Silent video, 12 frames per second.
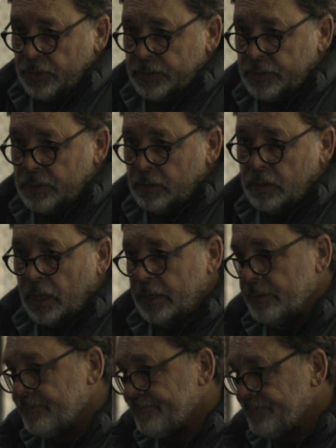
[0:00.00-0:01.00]

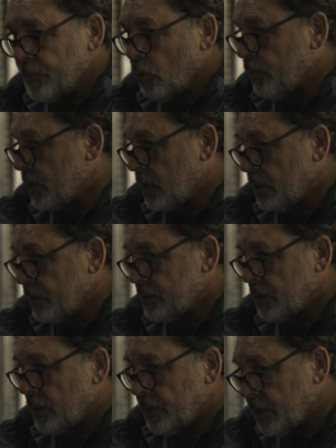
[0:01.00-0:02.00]
I have more
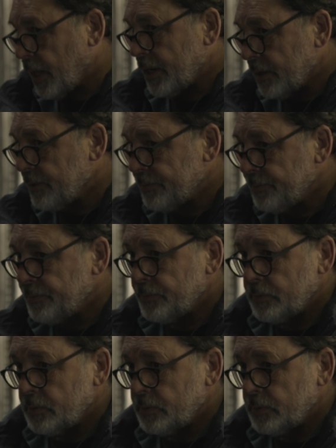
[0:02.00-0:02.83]
control over what